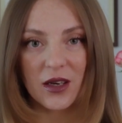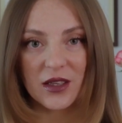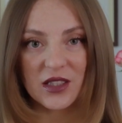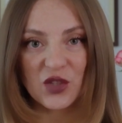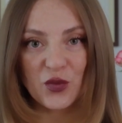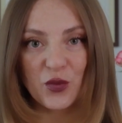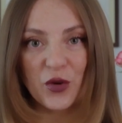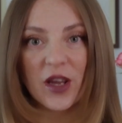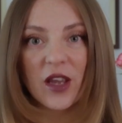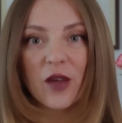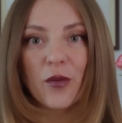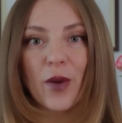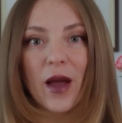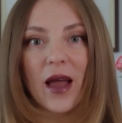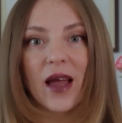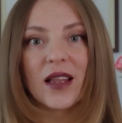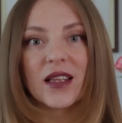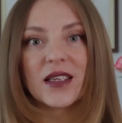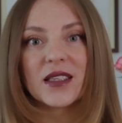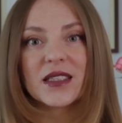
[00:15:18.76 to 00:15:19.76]
spring
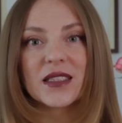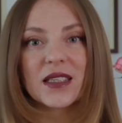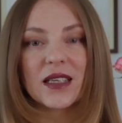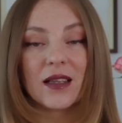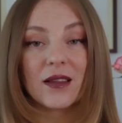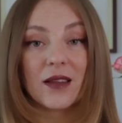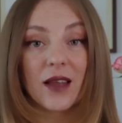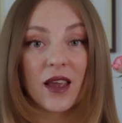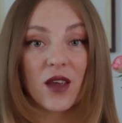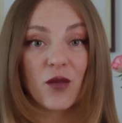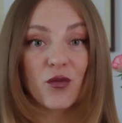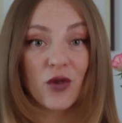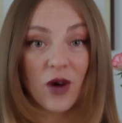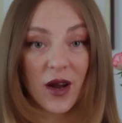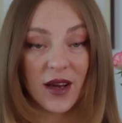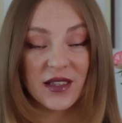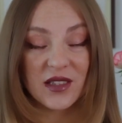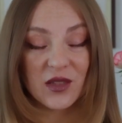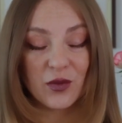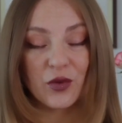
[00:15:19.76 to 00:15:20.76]
palette like
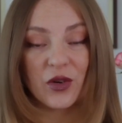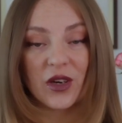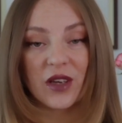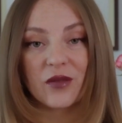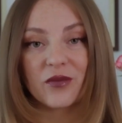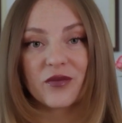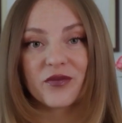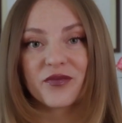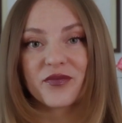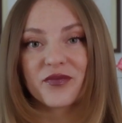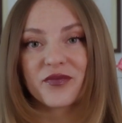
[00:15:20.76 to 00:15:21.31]
bright spring.